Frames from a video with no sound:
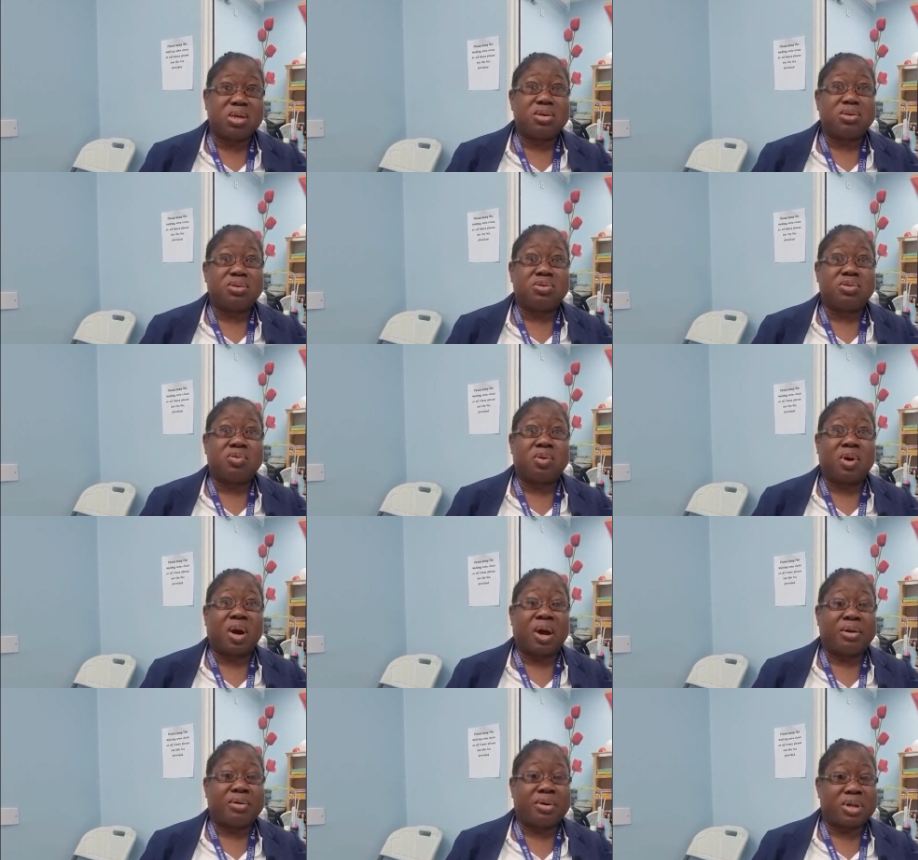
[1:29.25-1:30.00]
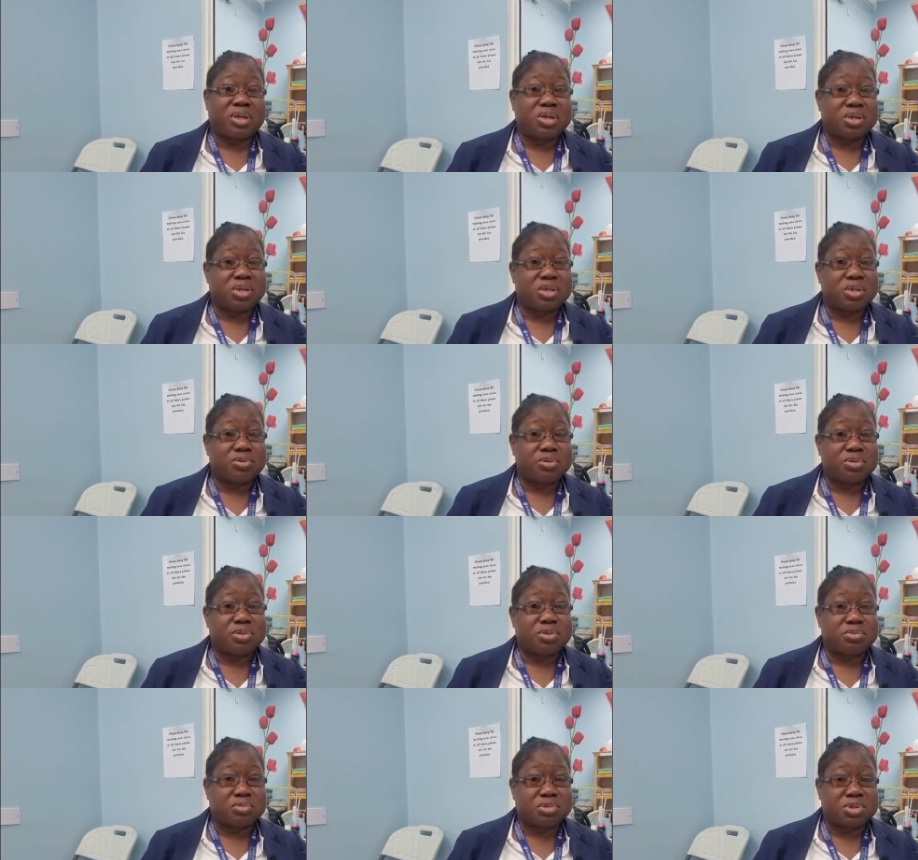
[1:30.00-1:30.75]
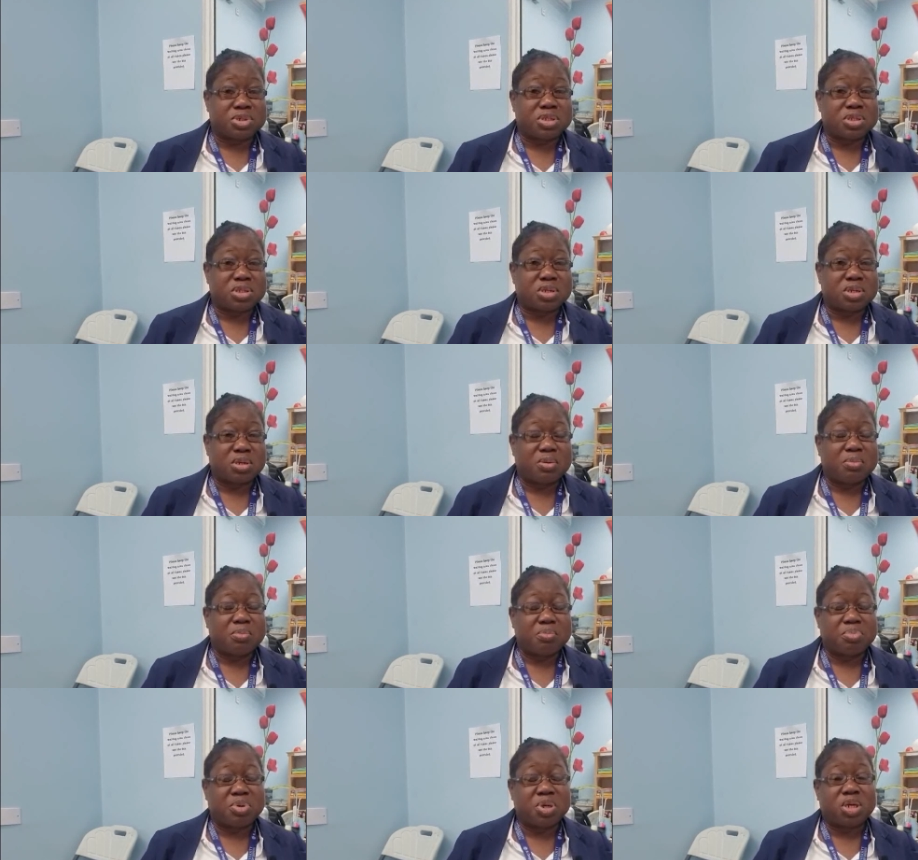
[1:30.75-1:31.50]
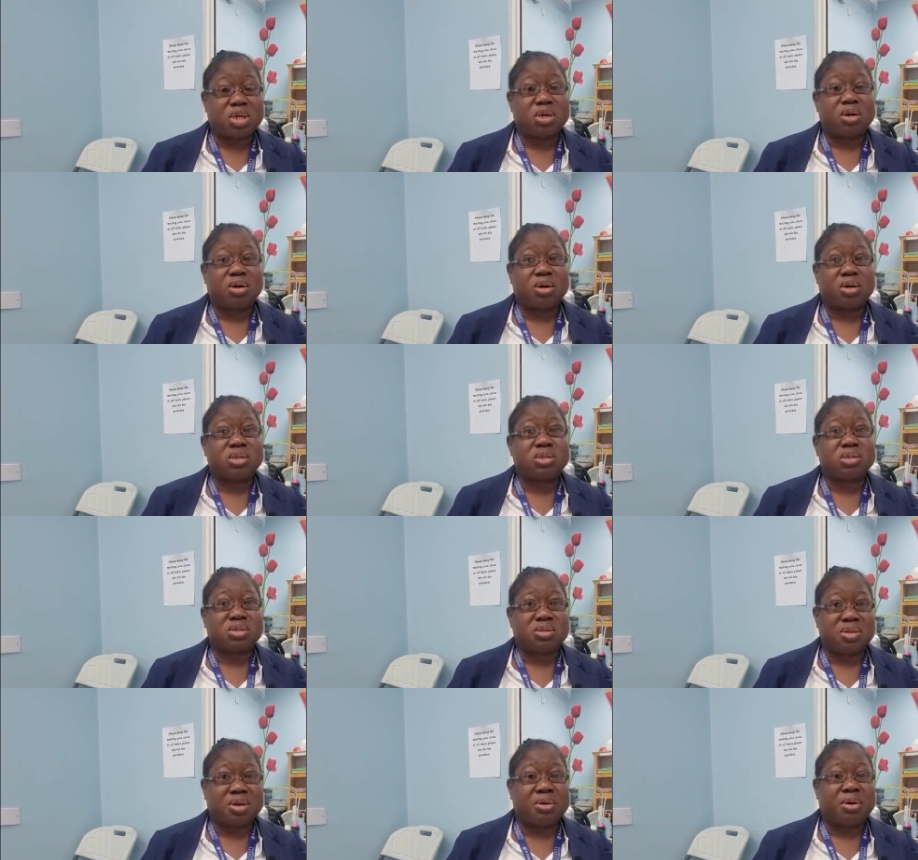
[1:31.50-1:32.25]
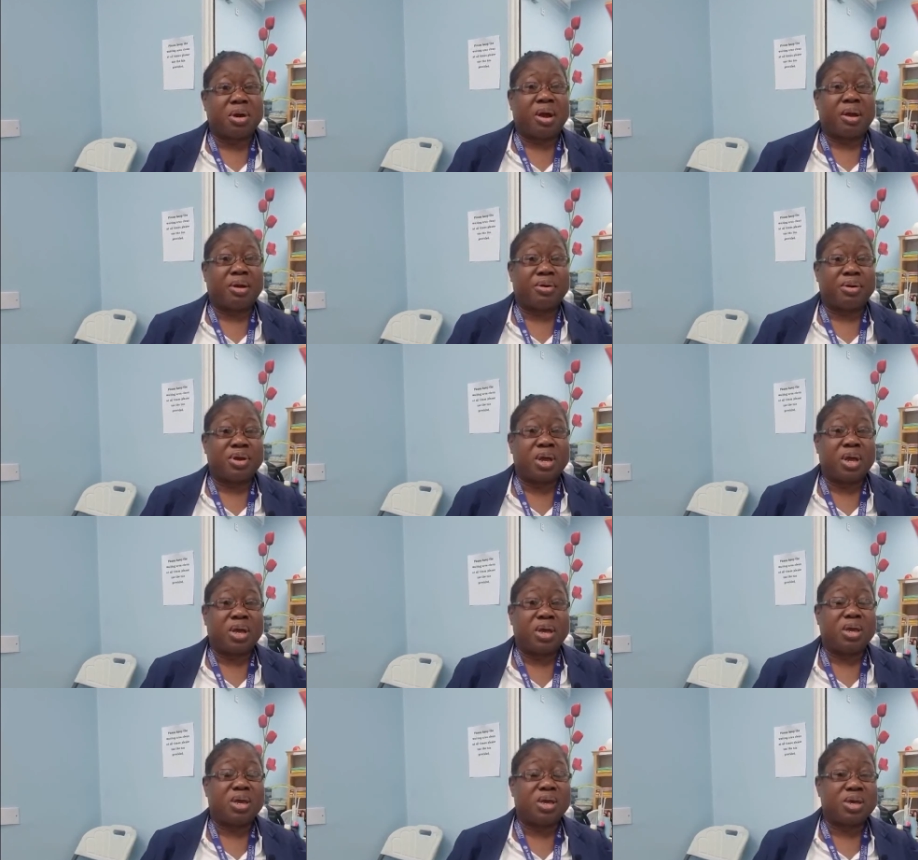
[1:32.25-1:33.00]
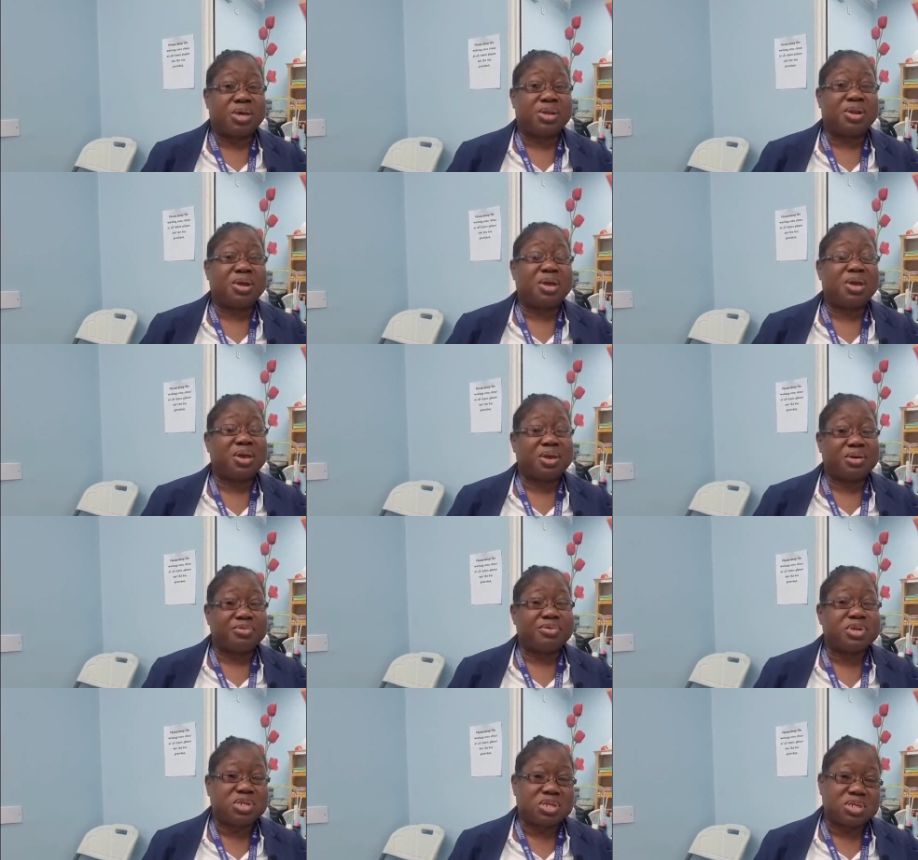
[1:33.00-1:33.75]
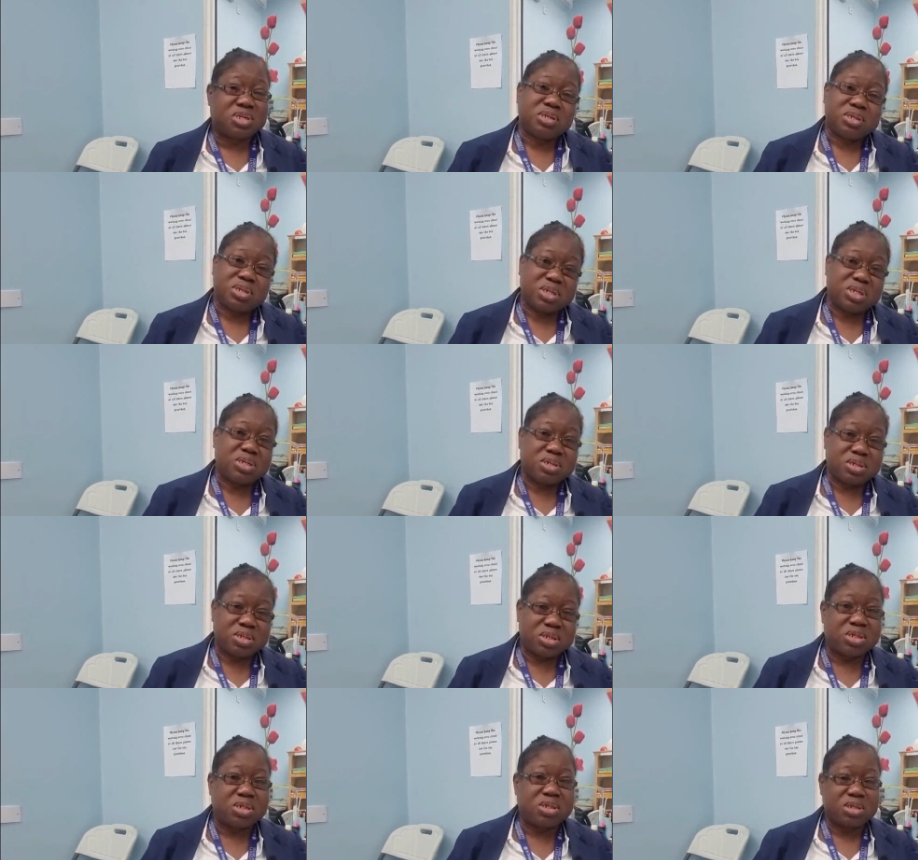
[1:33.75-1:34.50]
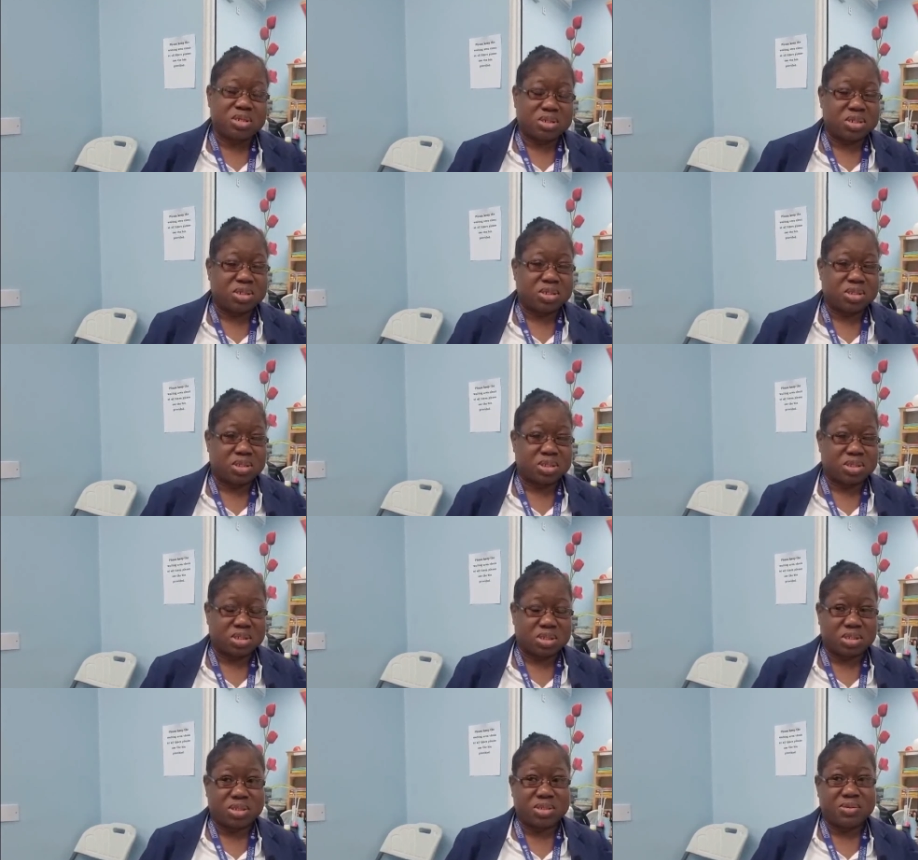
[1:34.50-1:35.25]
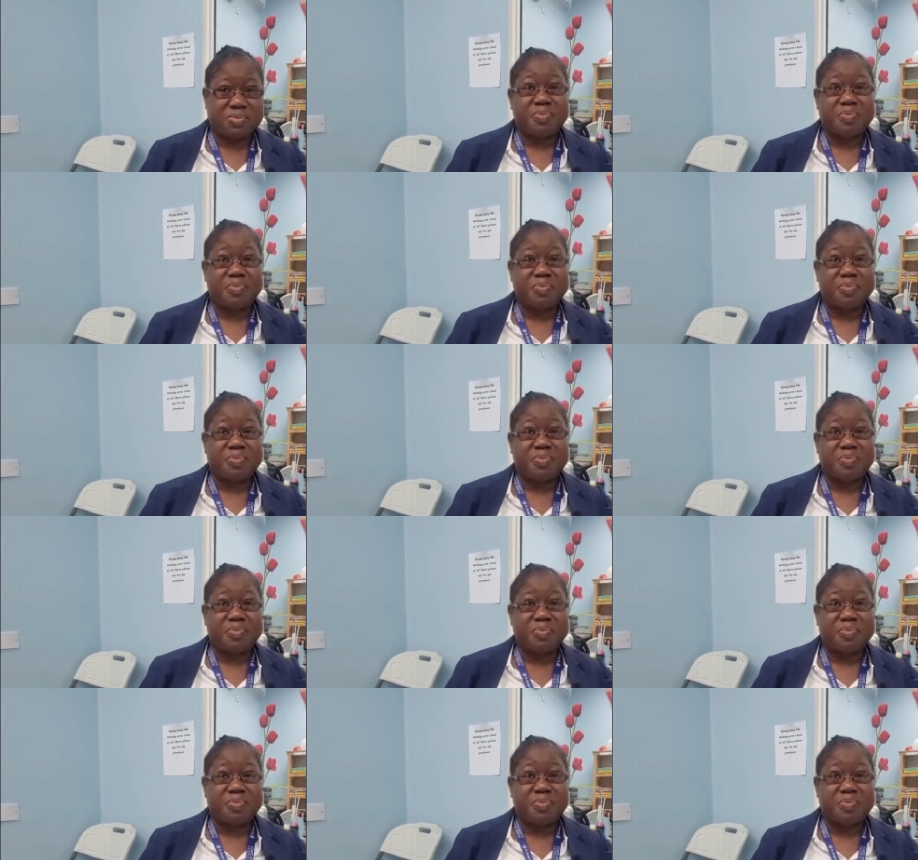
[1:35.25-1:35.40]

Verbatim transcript: you are at an increased risk because there are inherited kidney diseases.